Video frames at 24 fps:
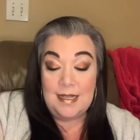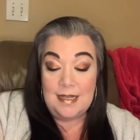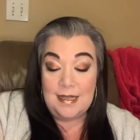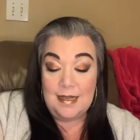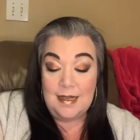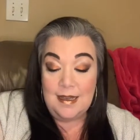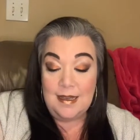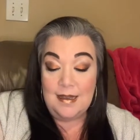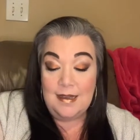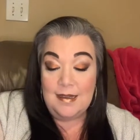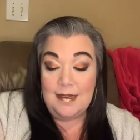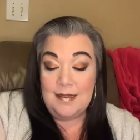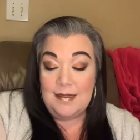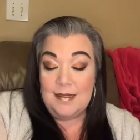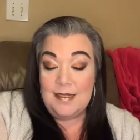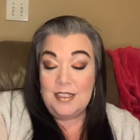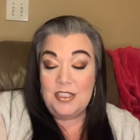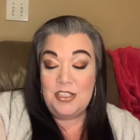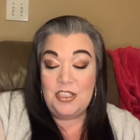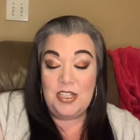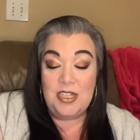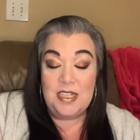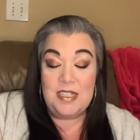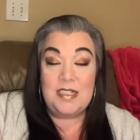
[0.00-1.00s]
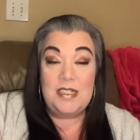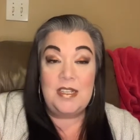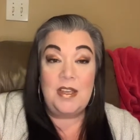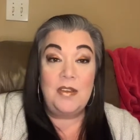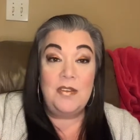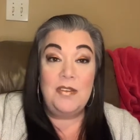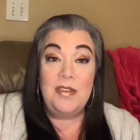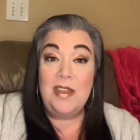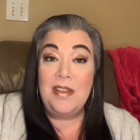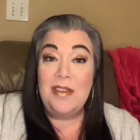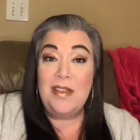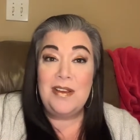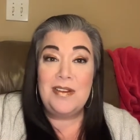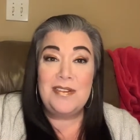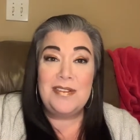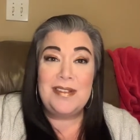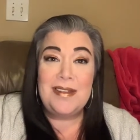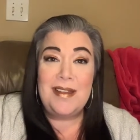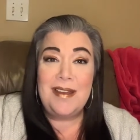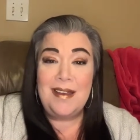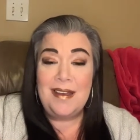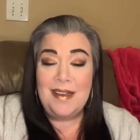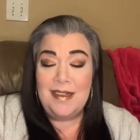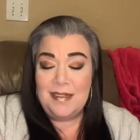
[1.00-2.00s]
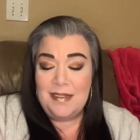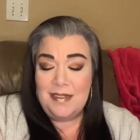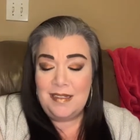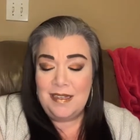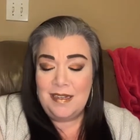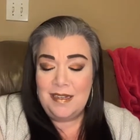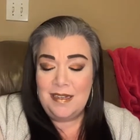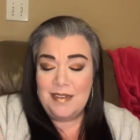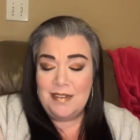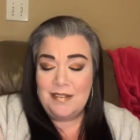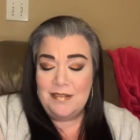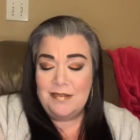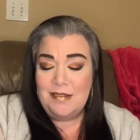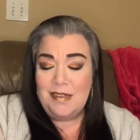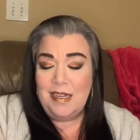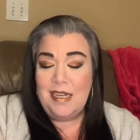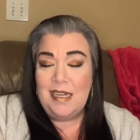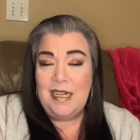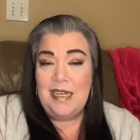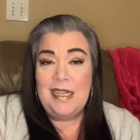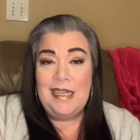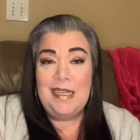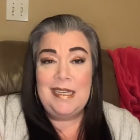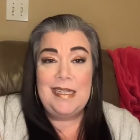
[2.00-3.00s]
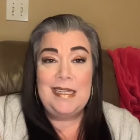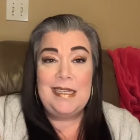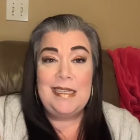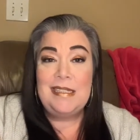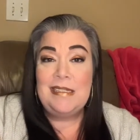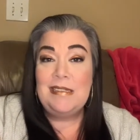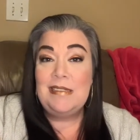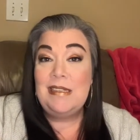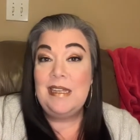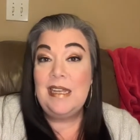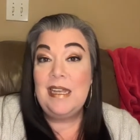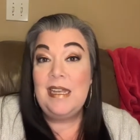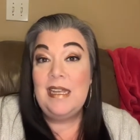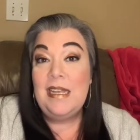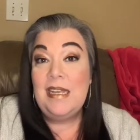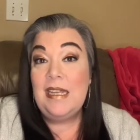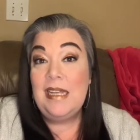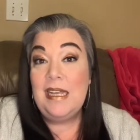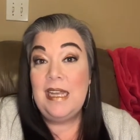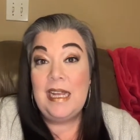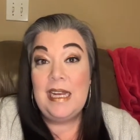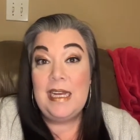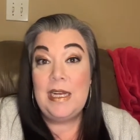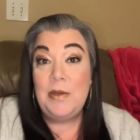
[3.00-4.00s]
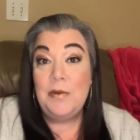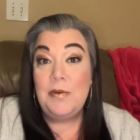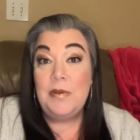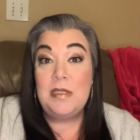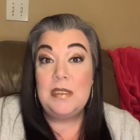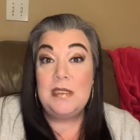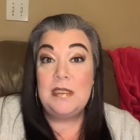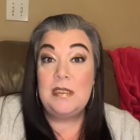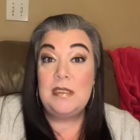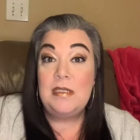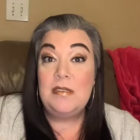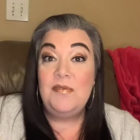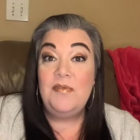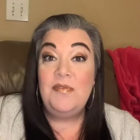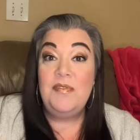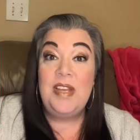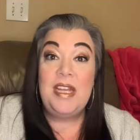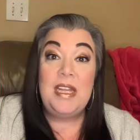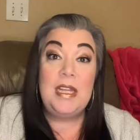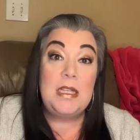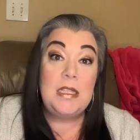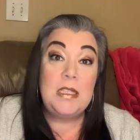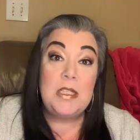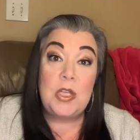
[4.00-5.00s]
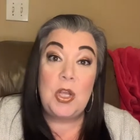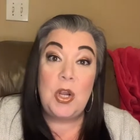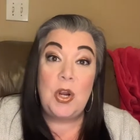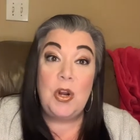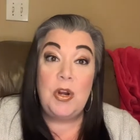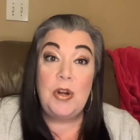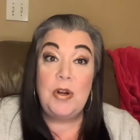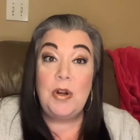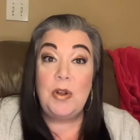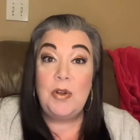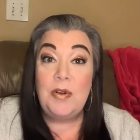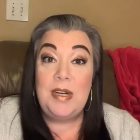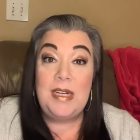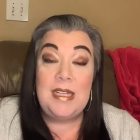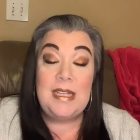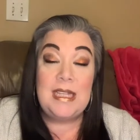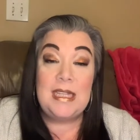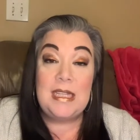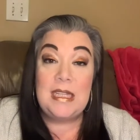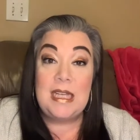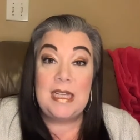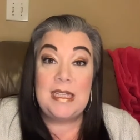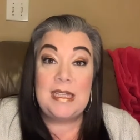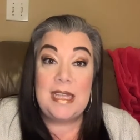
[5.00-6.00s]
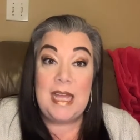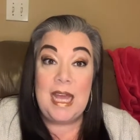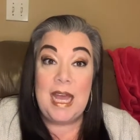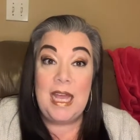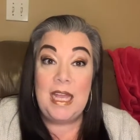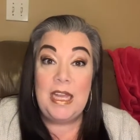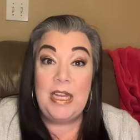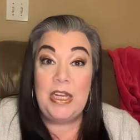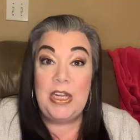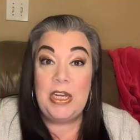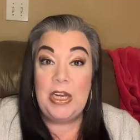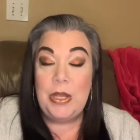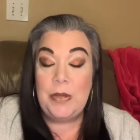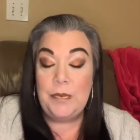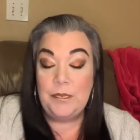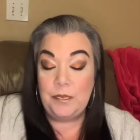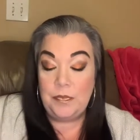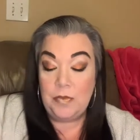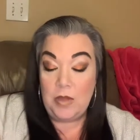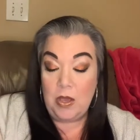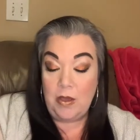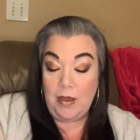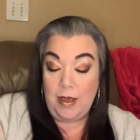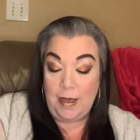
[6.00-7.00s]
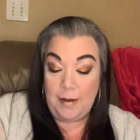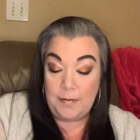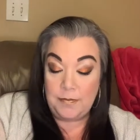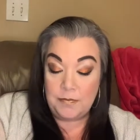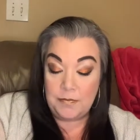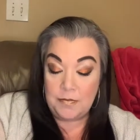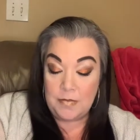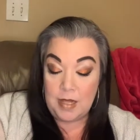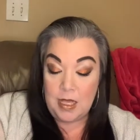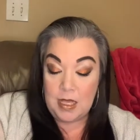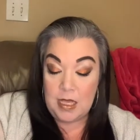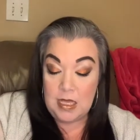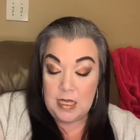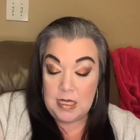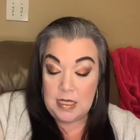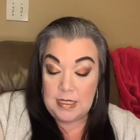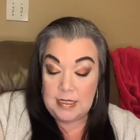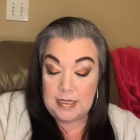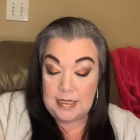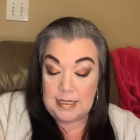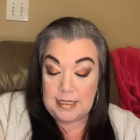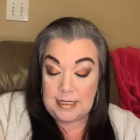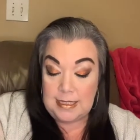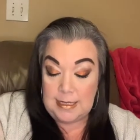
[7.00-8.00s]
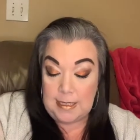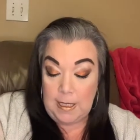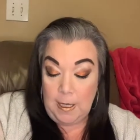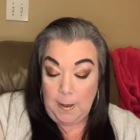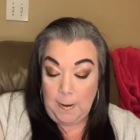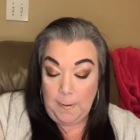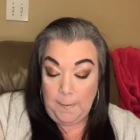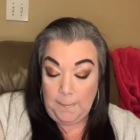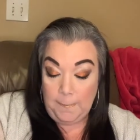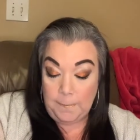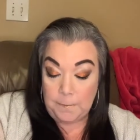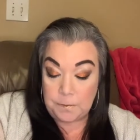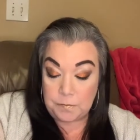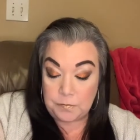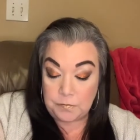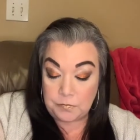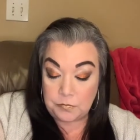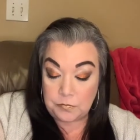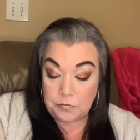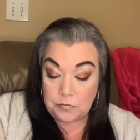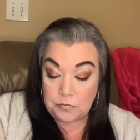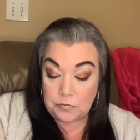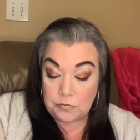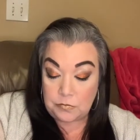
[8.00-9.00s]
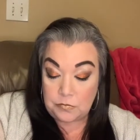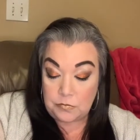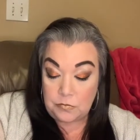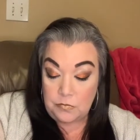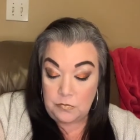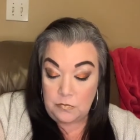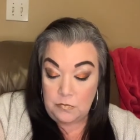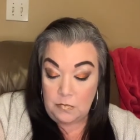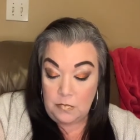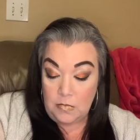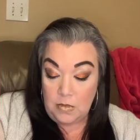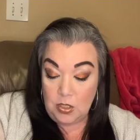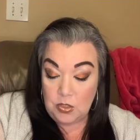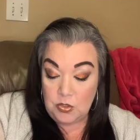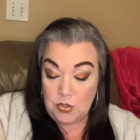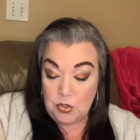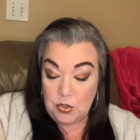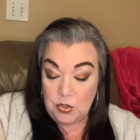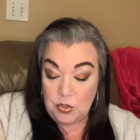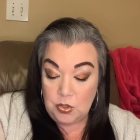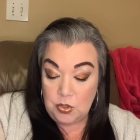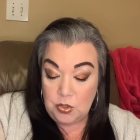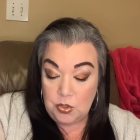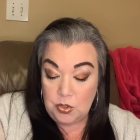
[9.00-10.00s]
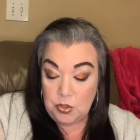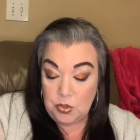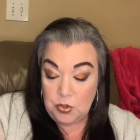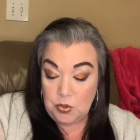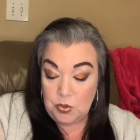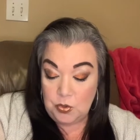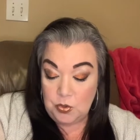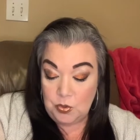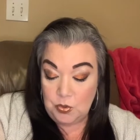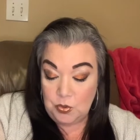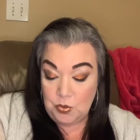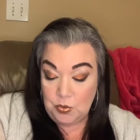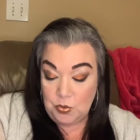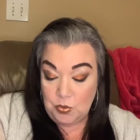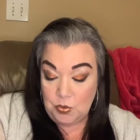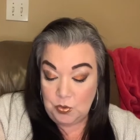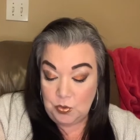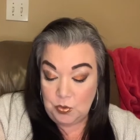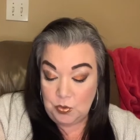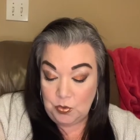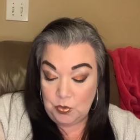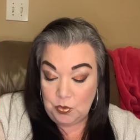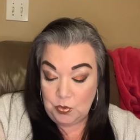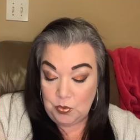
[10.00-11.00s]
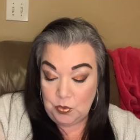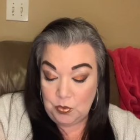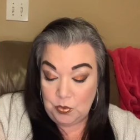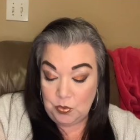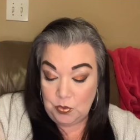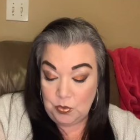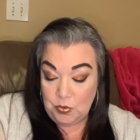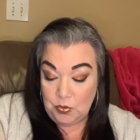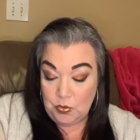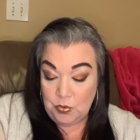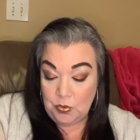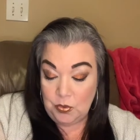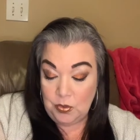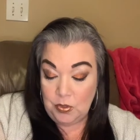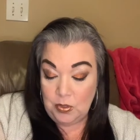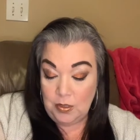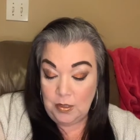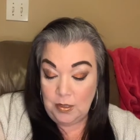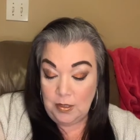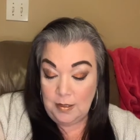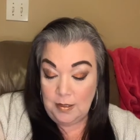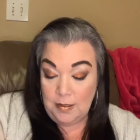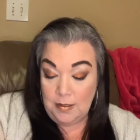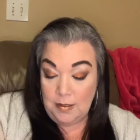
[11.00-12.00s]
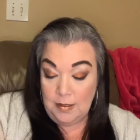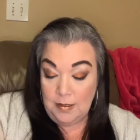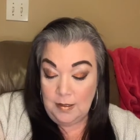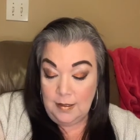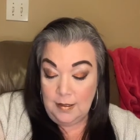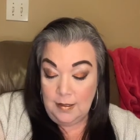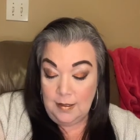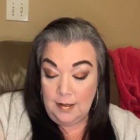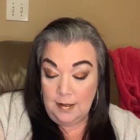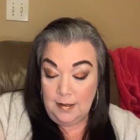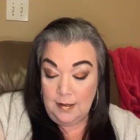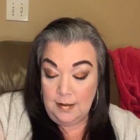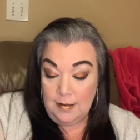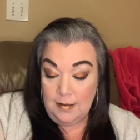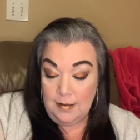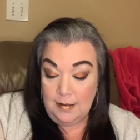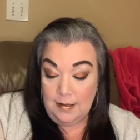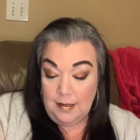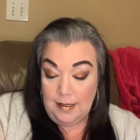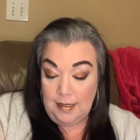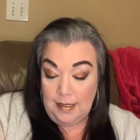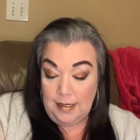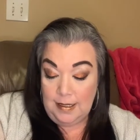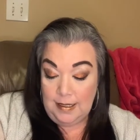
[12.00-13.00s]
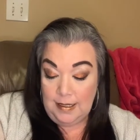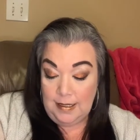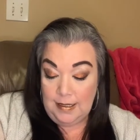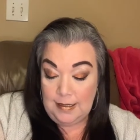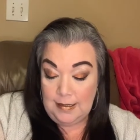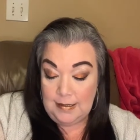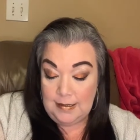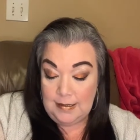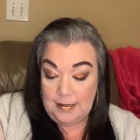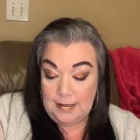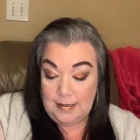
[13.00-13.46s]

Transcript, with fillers: uh, just so that there's not, you know, any anyone's feelings hurt or anything like that, you know. Okay, so do, do, do. All right.